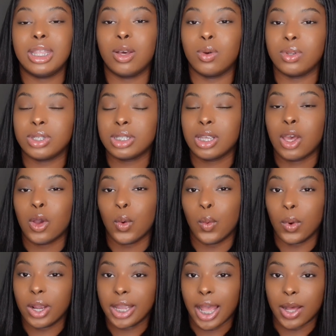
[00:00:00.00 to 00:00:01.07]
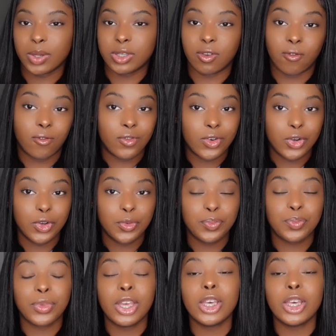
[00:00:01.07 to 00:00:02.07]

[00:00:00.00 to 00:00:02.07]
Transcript: those workouts in full.